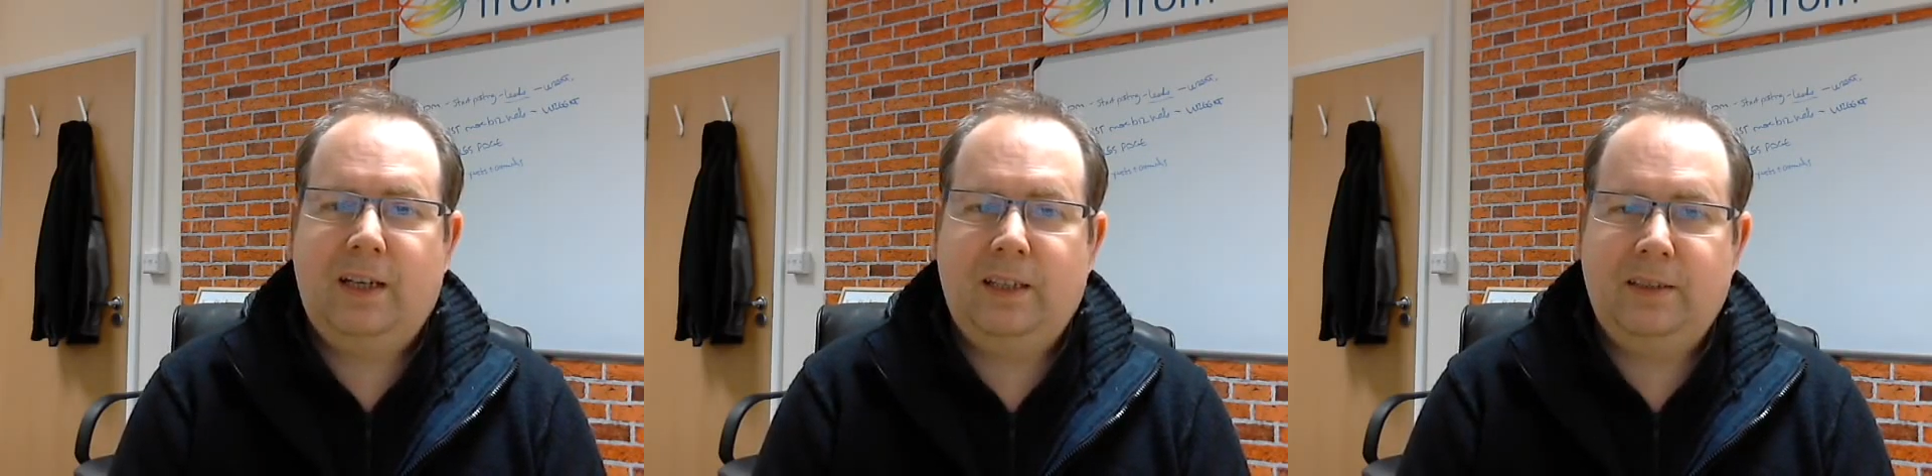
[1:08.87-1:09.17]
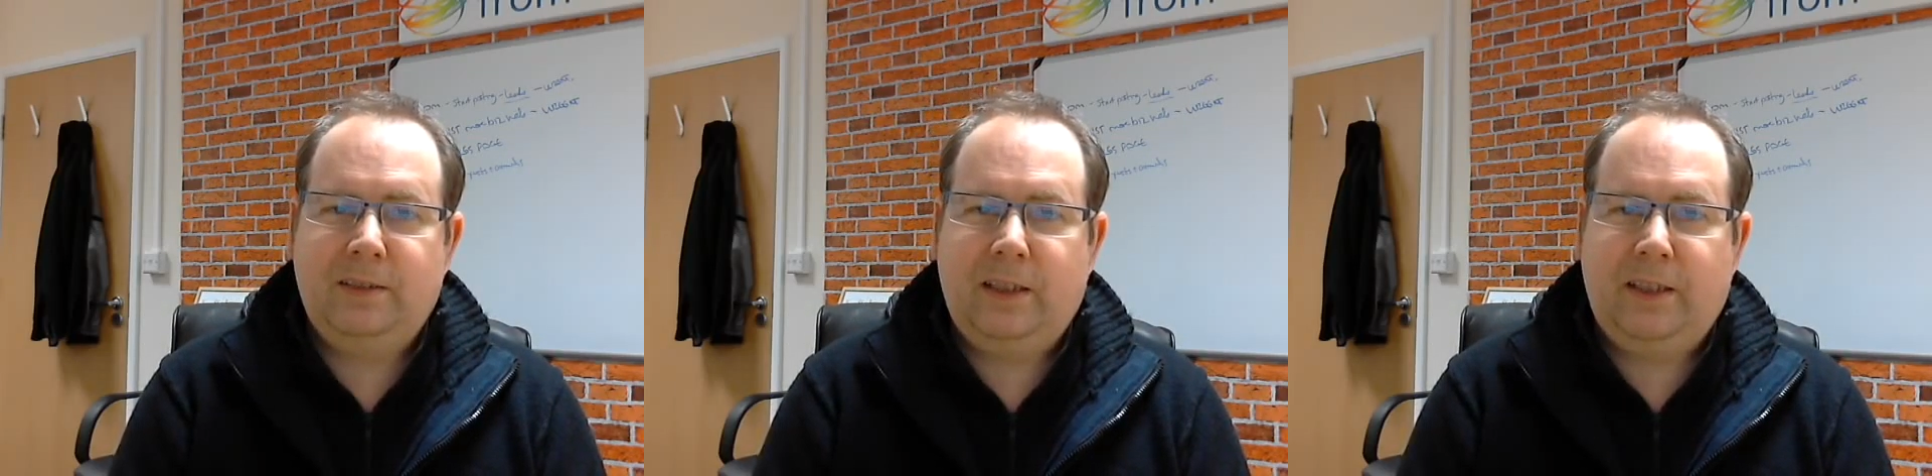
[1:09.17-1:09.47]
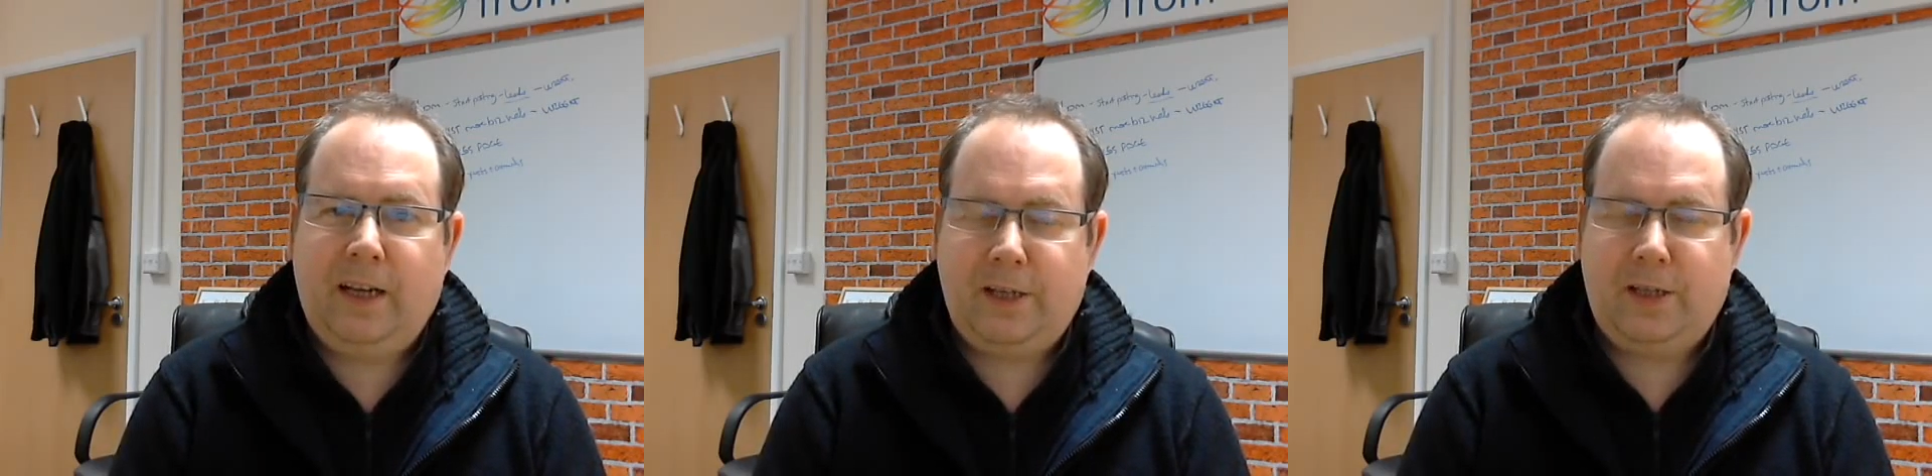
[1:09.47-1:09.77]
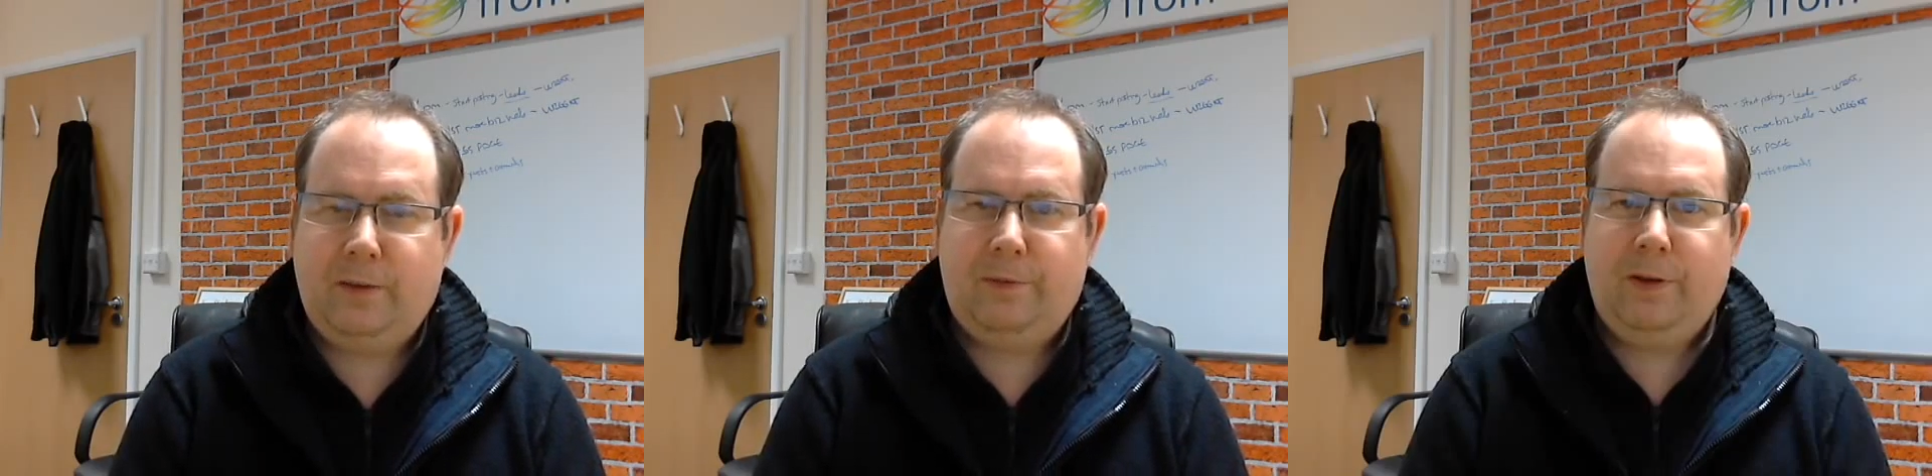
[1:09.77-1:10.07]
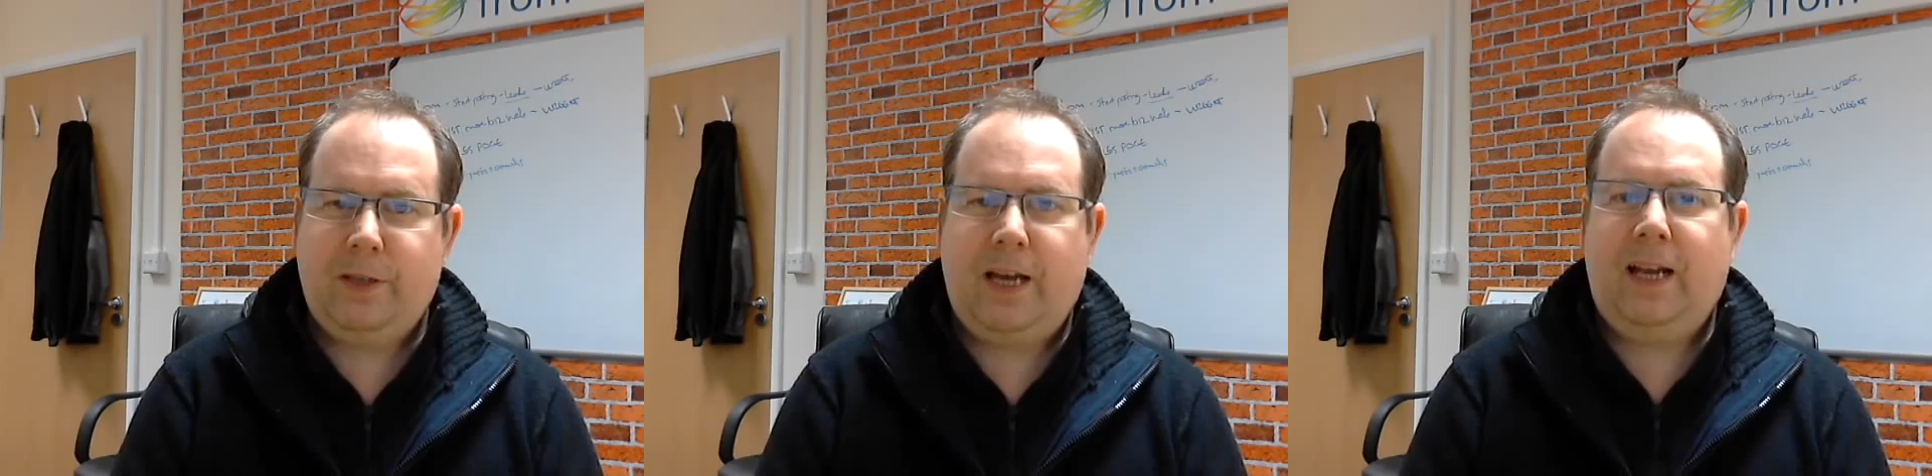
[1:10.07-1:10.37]
And it actually
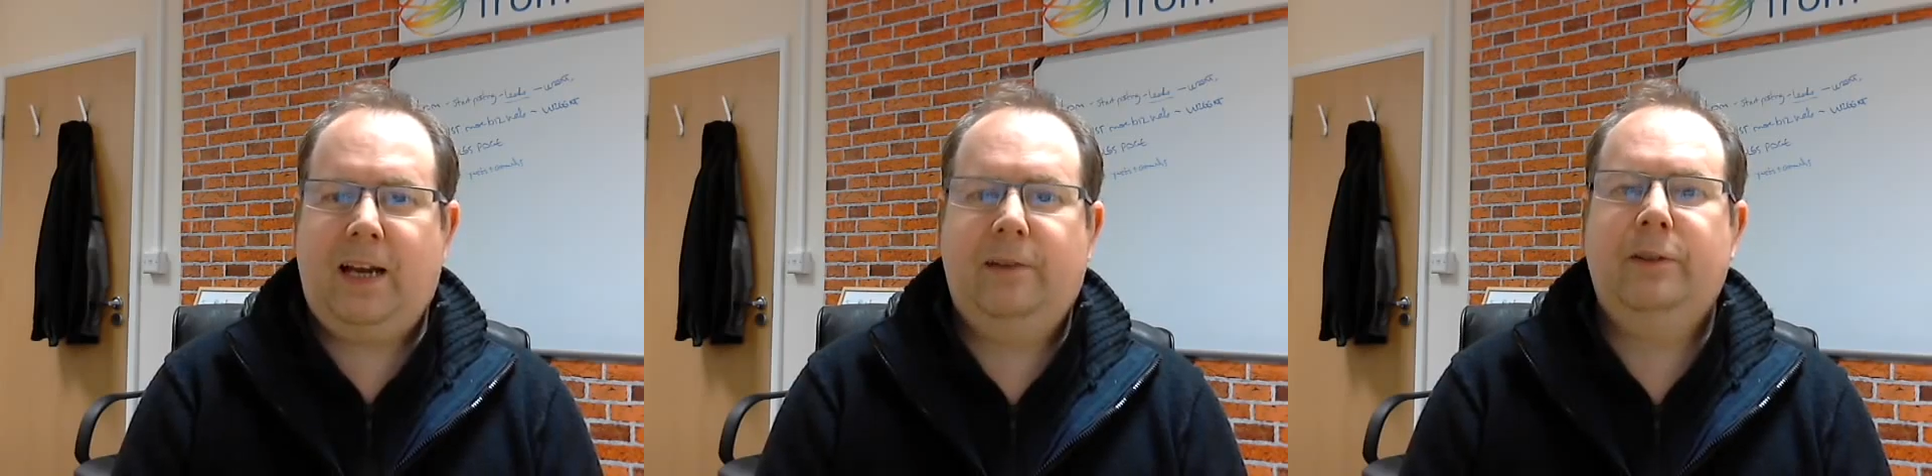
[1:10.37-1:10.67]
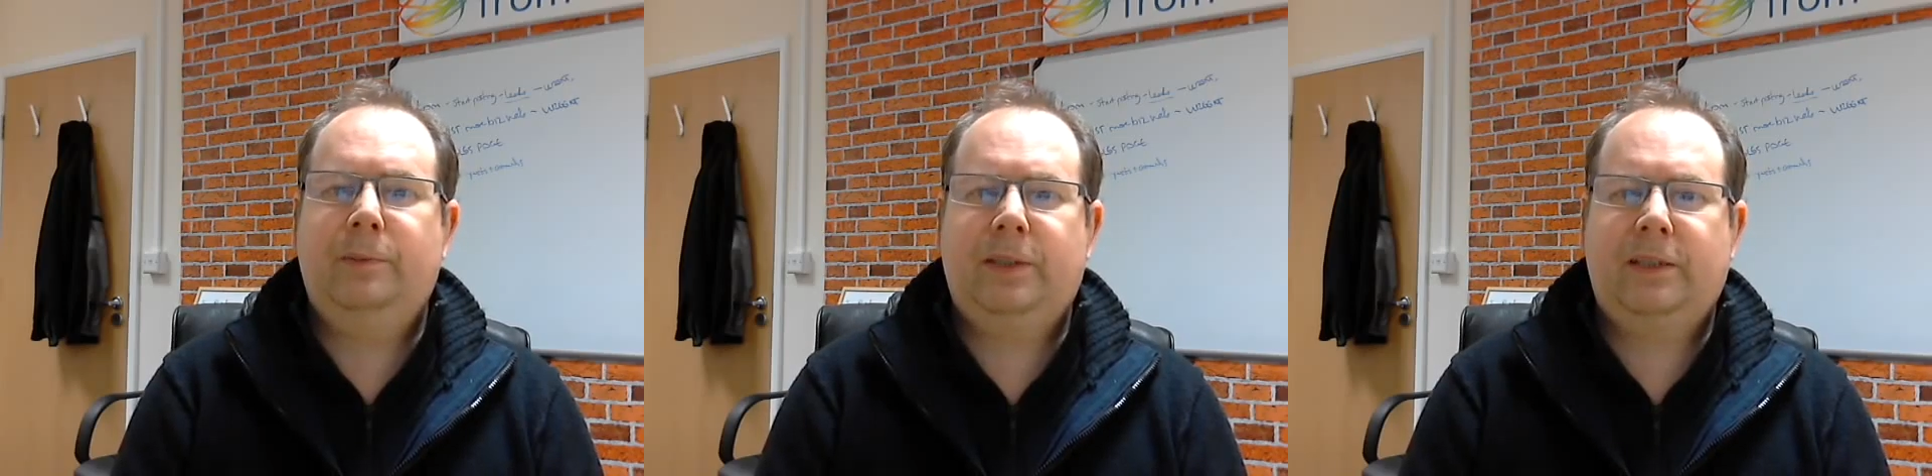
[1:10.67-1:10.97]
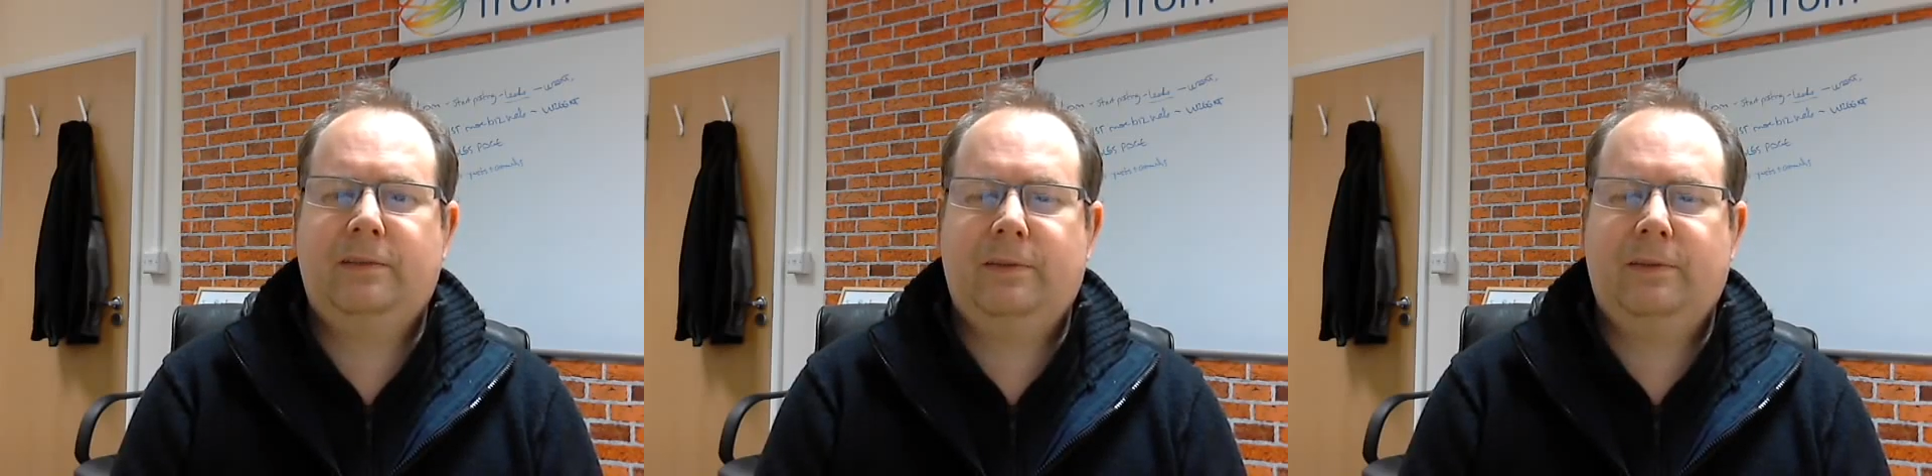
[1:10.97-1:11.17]
confused the hell out of them. And